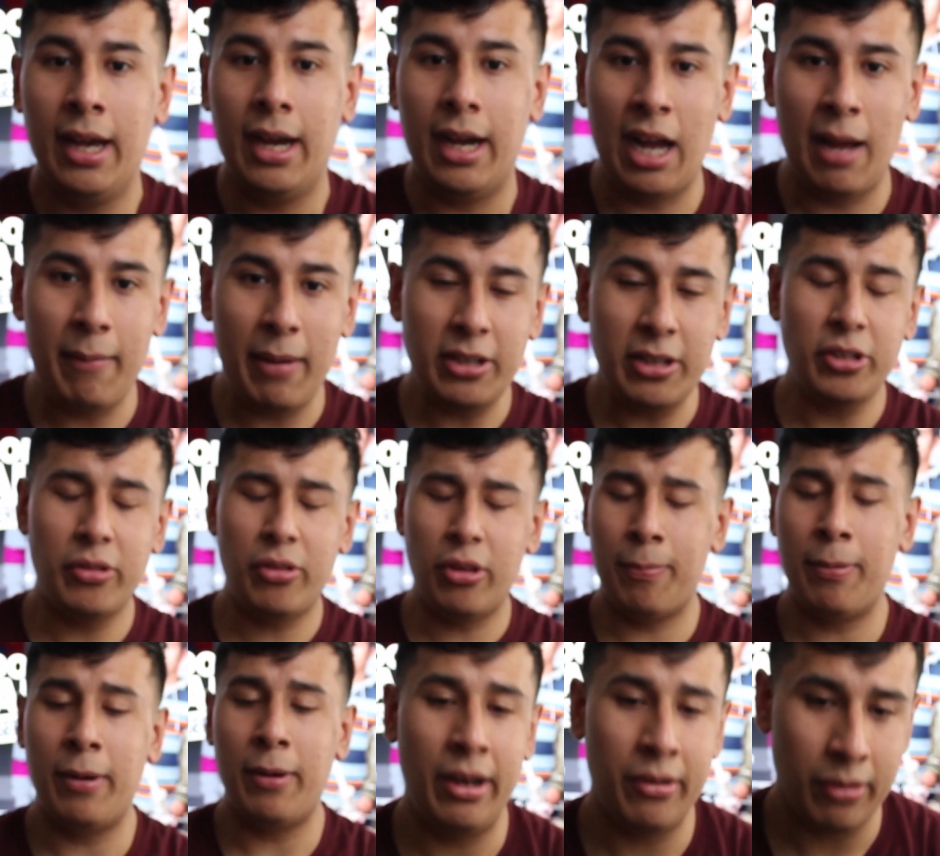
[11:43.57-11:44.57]
I'm actually
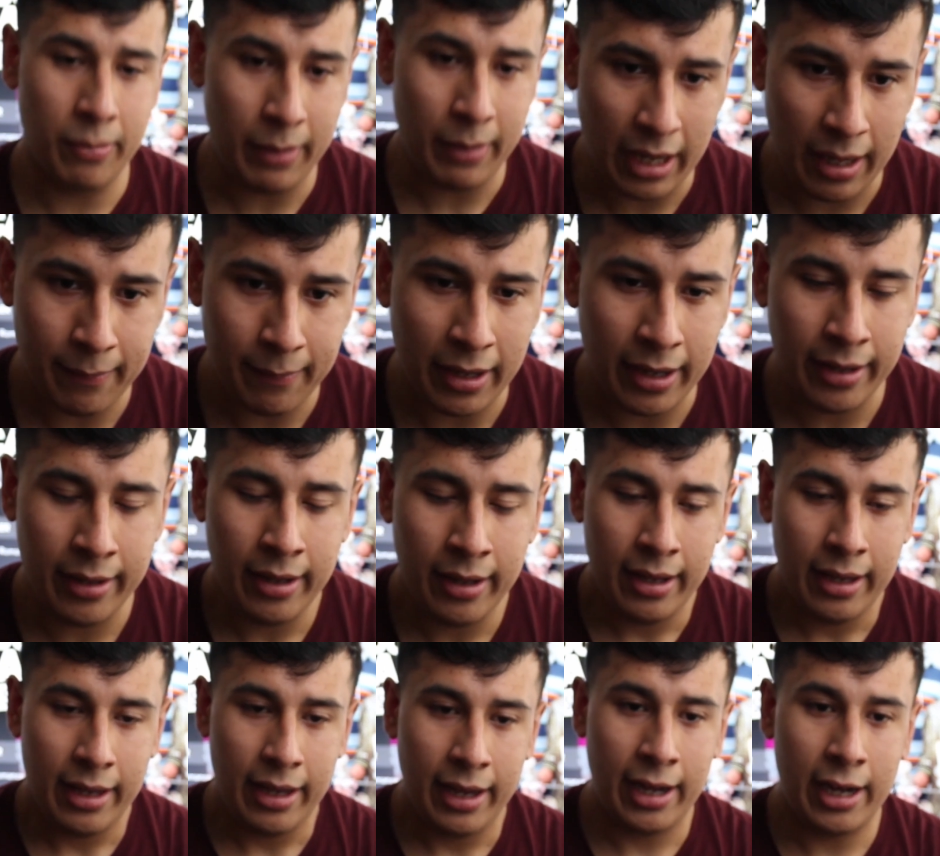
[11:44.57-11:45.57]
surprised about
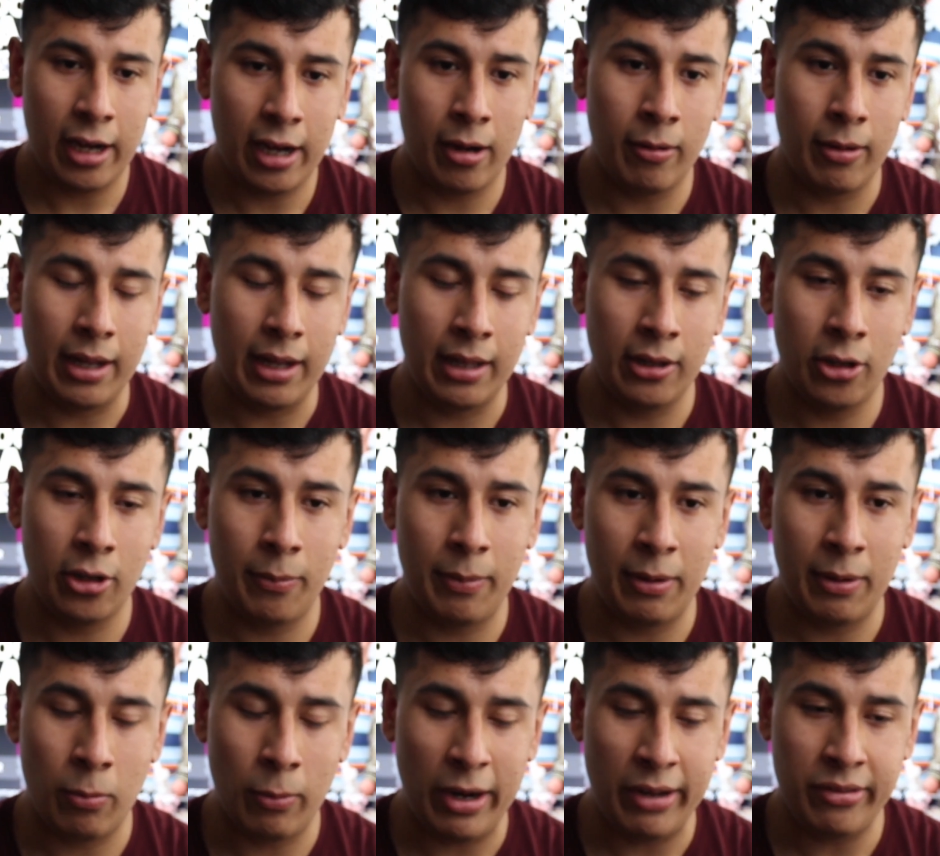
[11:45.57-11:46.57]
how a little
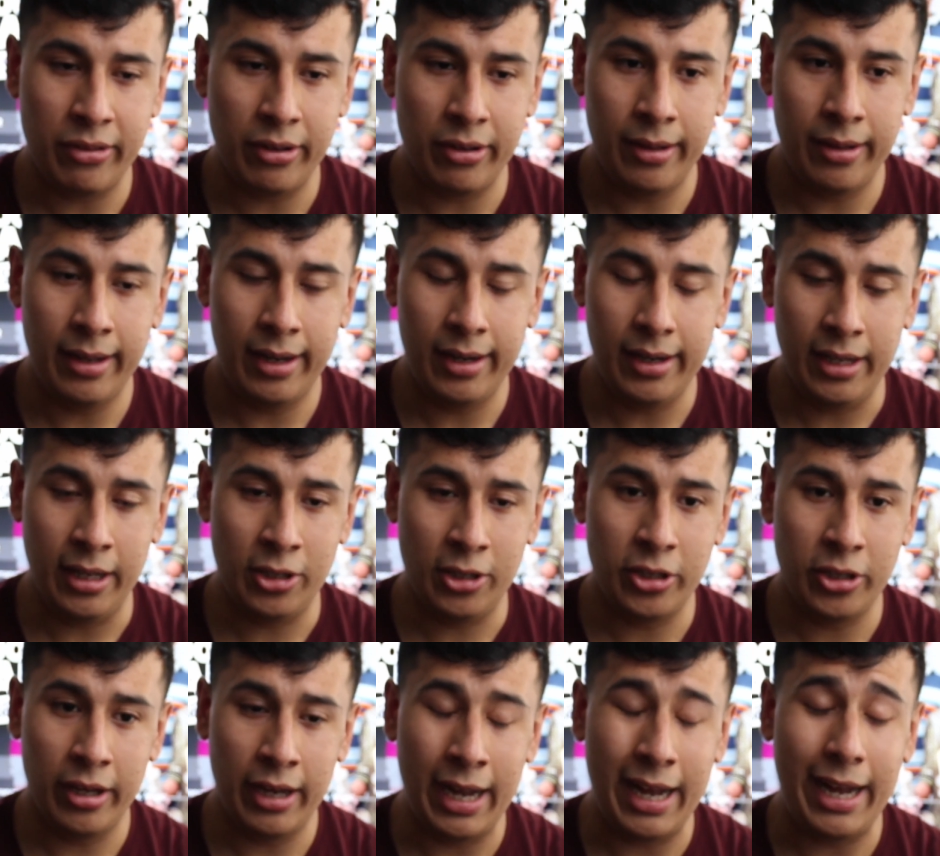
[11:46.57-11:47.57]
bit resonant that
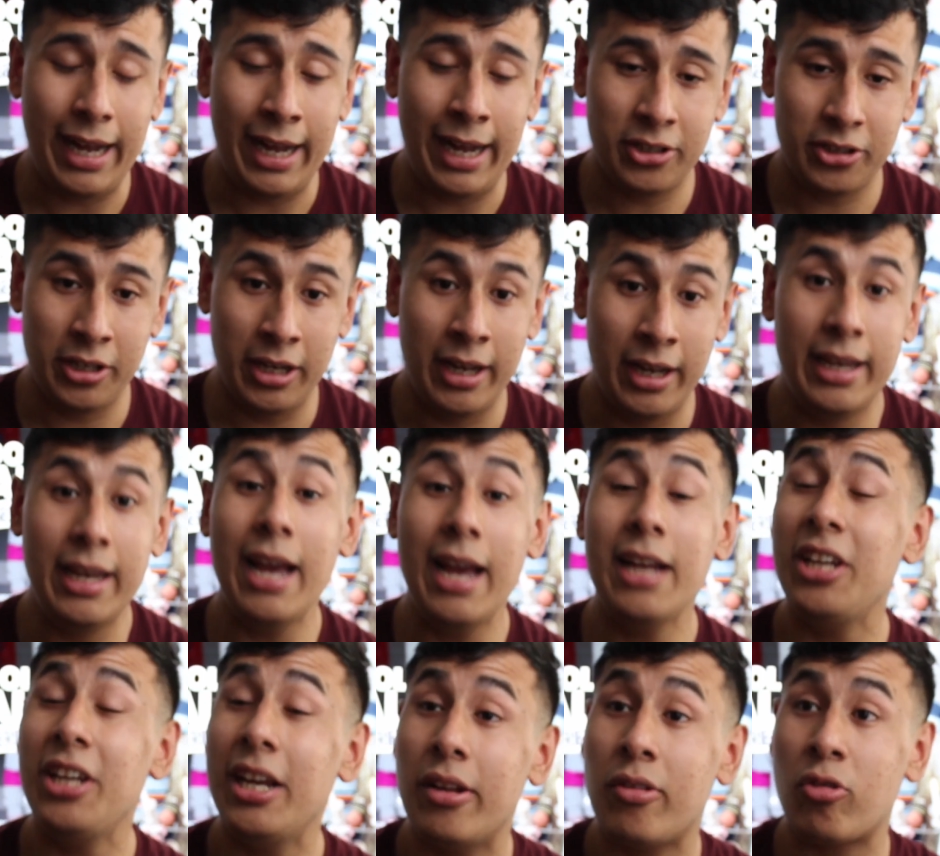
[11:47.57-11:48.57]
EJ actually had. He
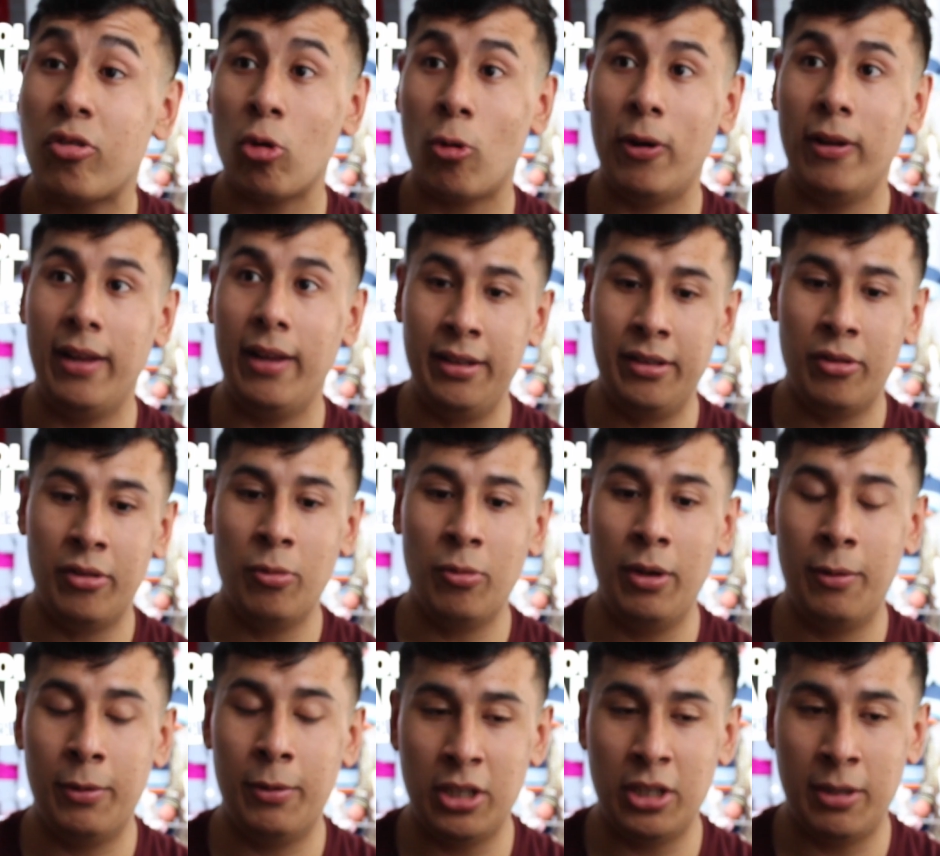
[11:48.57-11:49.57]
actually had a storyline this
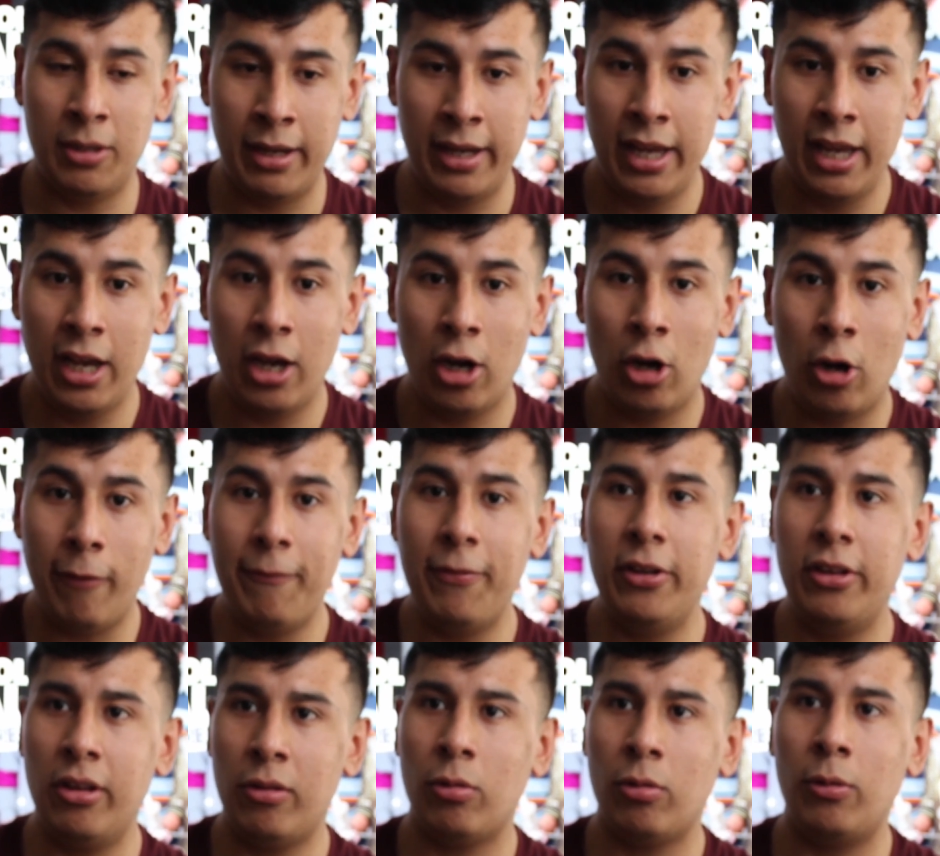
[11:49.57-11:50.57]
week, which I'm like,
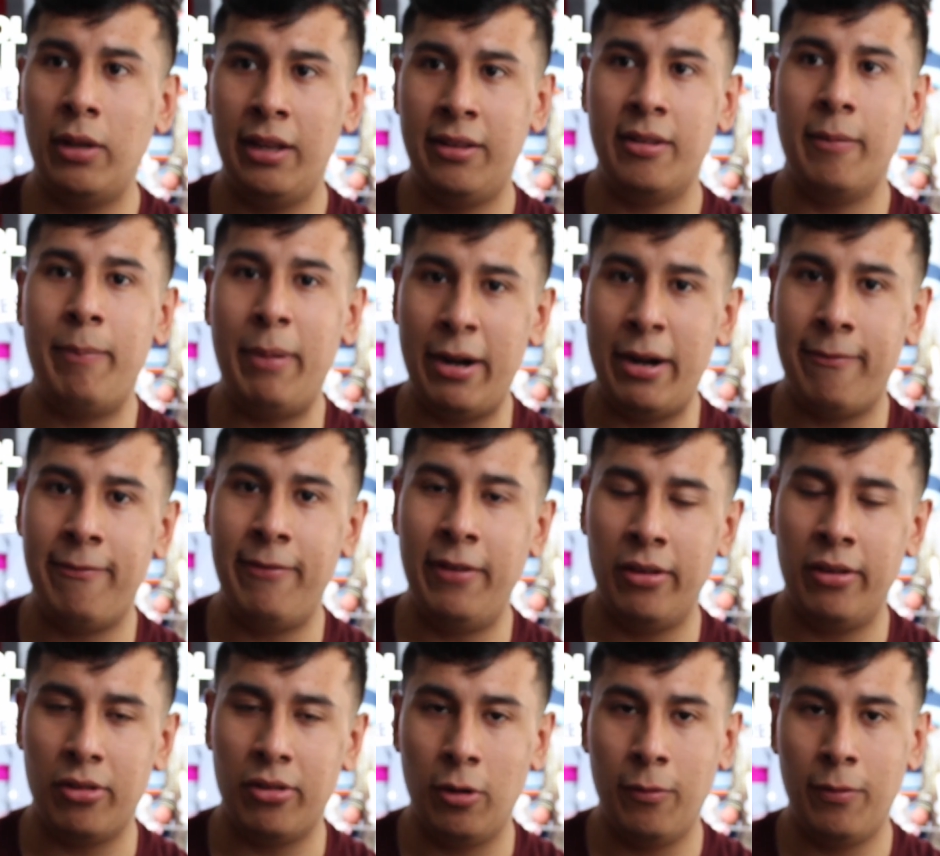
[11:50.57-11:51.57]
hopefully this will lead to better
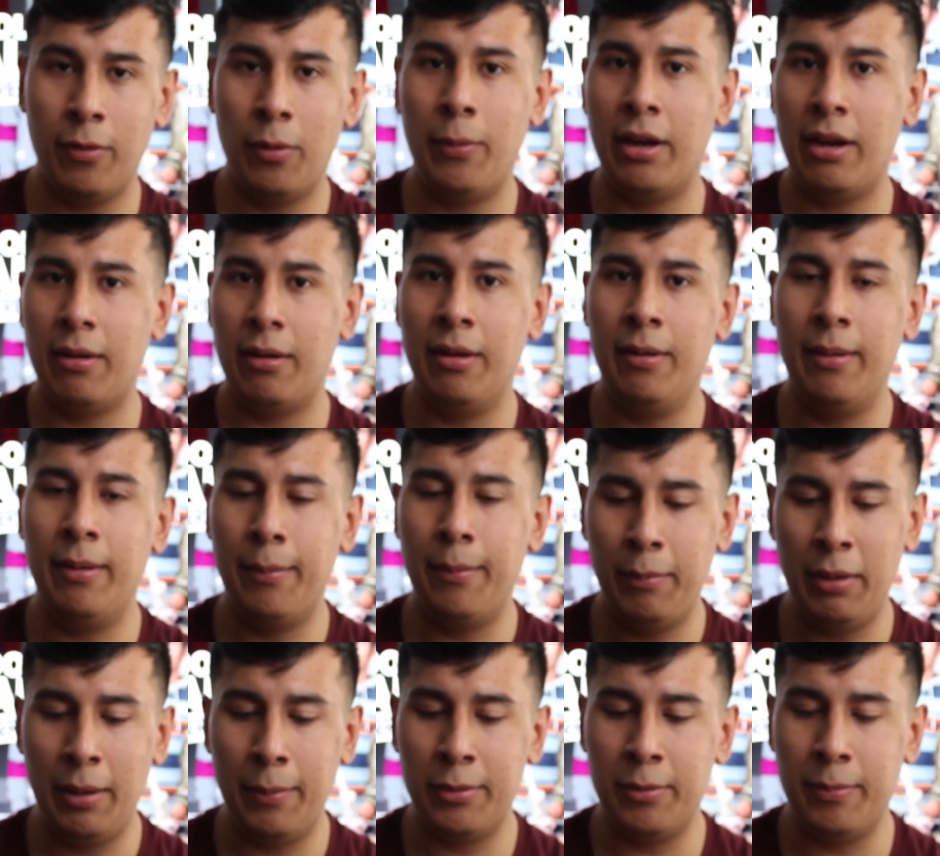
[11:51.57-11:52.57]
things, and hopefully we can
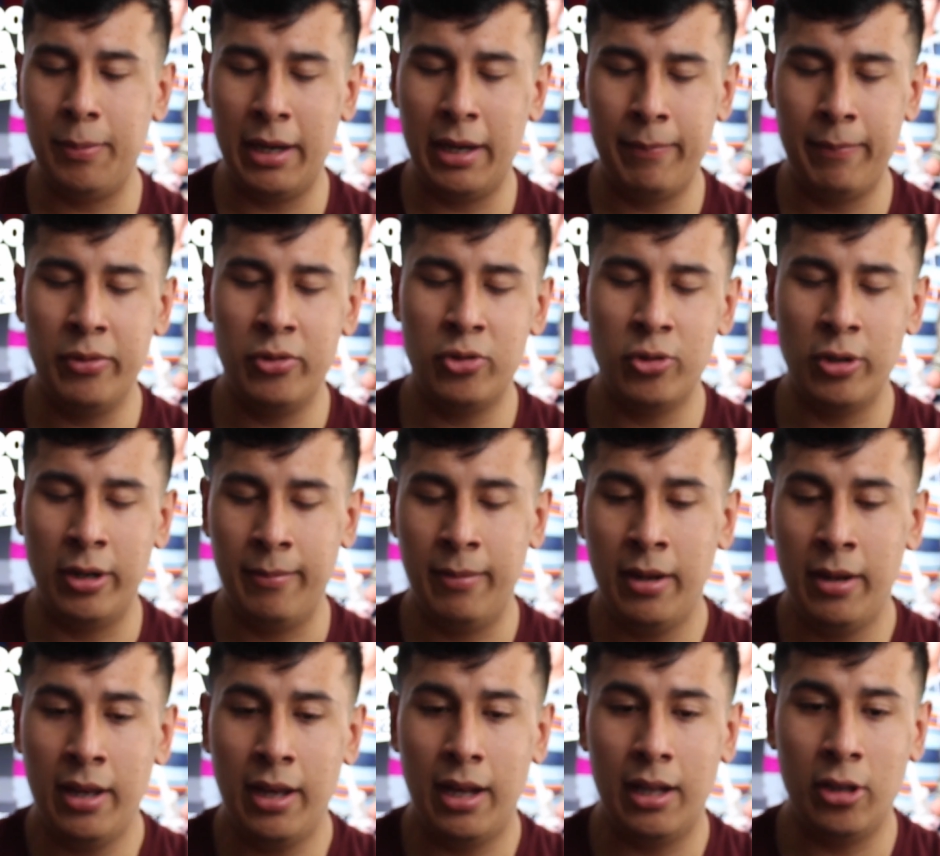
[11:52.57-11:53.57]
be able to pick up this trend
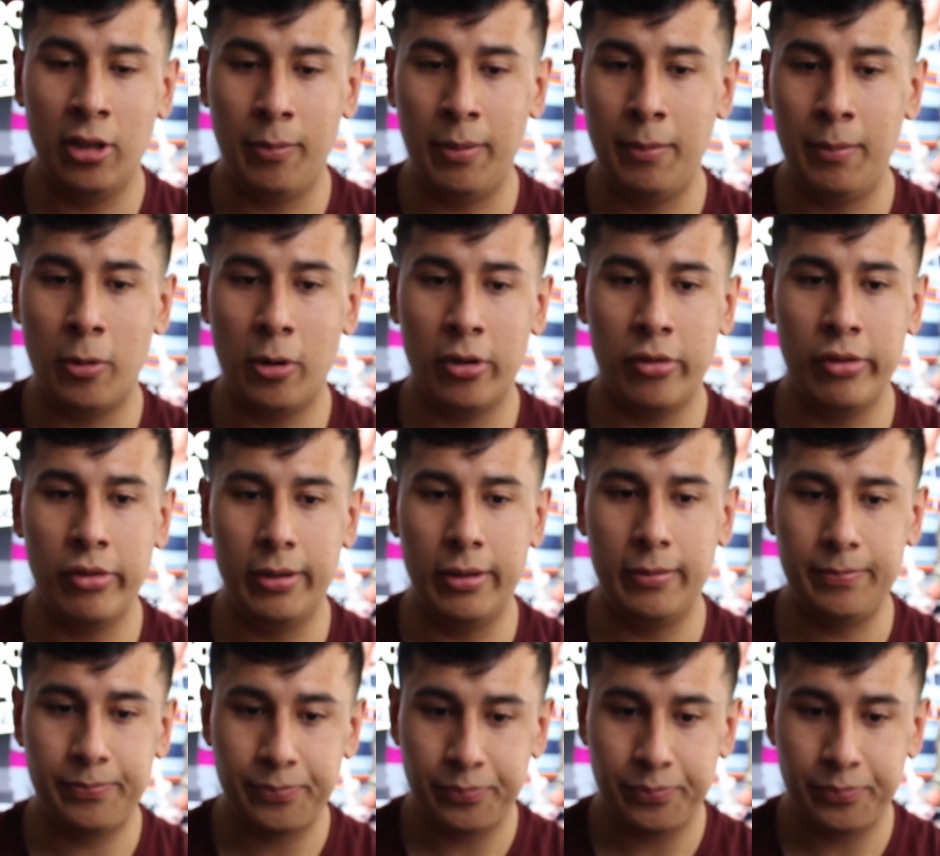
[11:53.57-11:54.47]
a little bit more so.